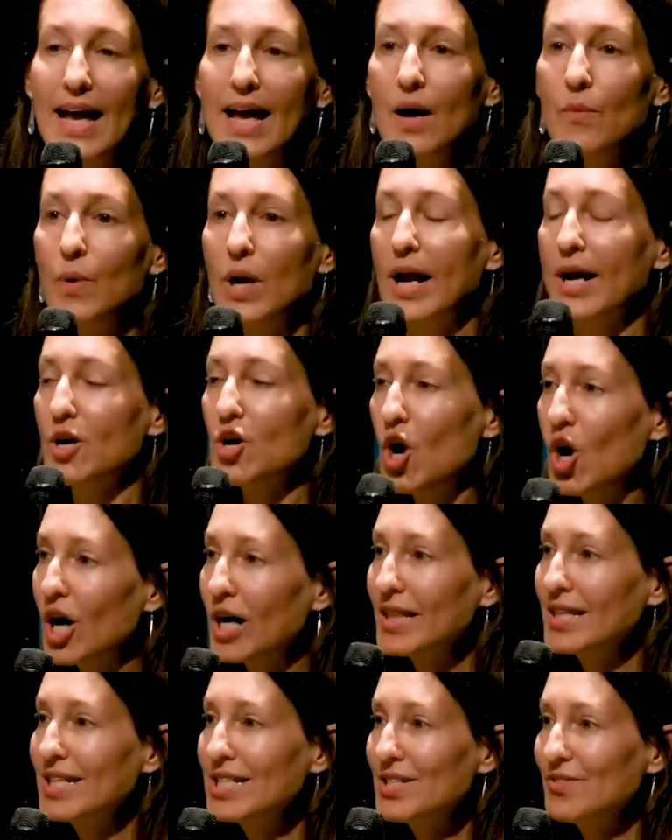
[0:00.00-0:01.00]
And when I
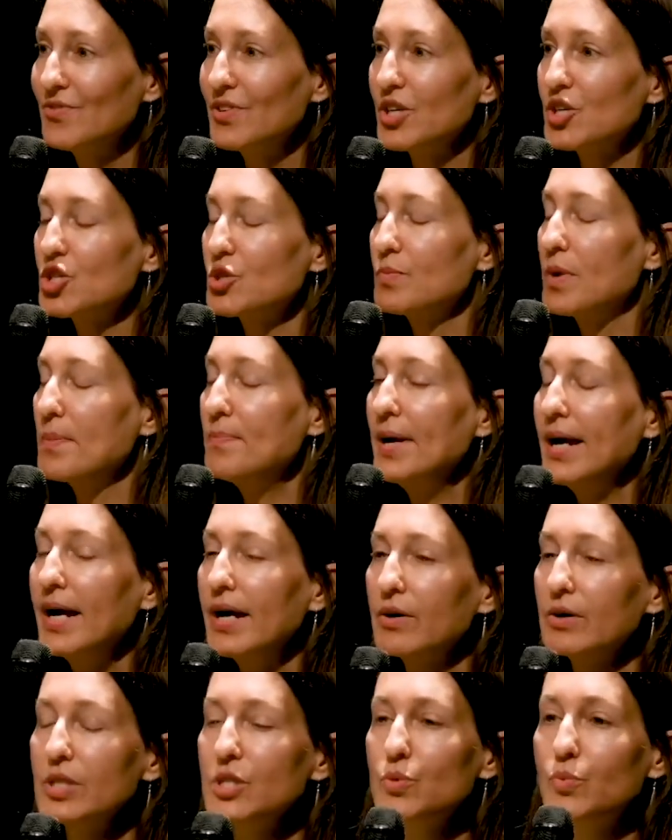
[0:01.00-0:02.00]
caught this fish, my
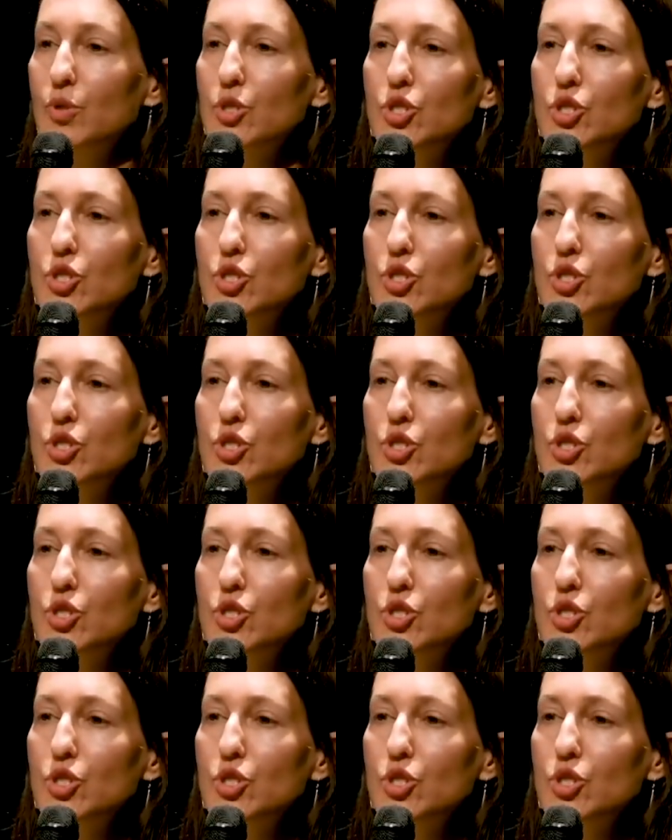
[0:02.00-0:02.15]
parents